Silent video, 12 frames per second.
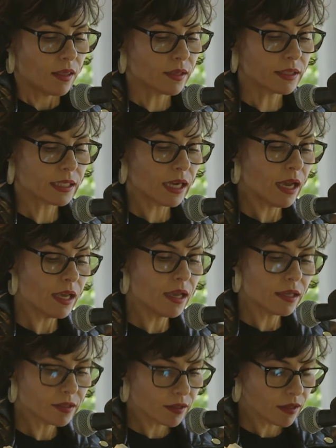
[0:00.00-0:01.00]
The sky,
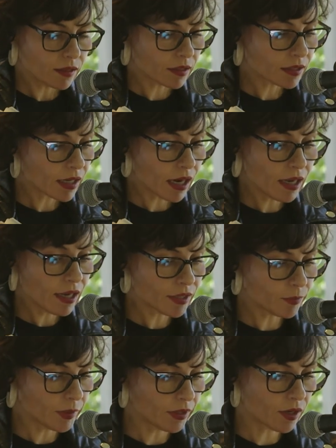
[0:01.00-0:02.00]
has, the sky
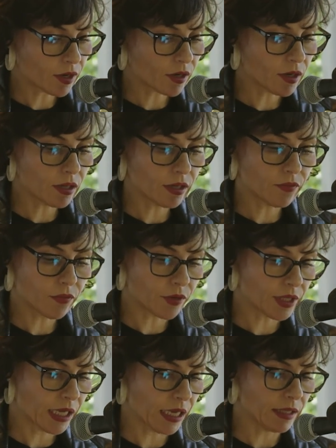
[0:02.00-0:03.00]
has been curdling for
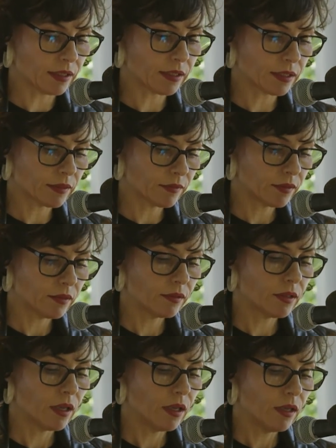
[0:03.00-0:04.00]
days,
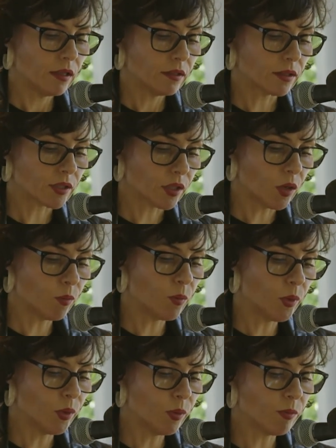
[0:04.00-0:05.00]
the slow
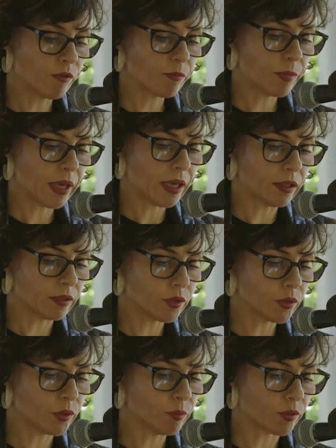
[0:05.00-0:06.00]
bloom of pale
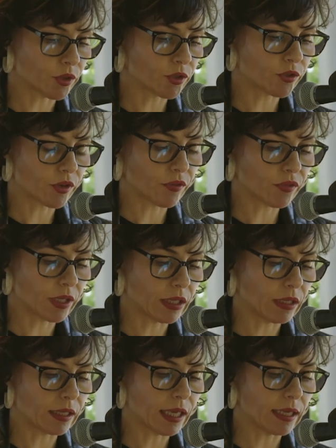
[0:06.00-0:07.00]
tumors
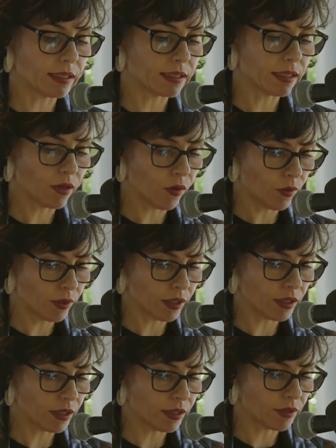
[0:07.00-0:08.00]
drifting against the
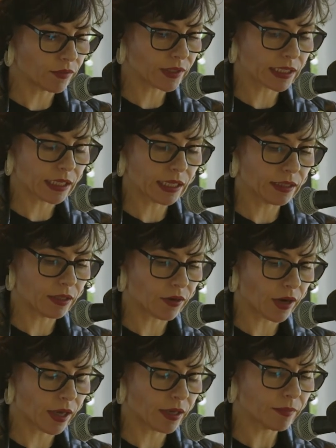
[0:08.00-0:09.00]
oily lid of slate
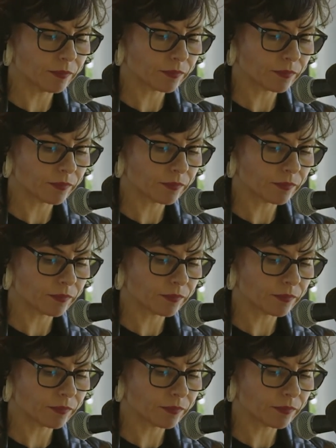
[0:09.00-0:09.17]
gray.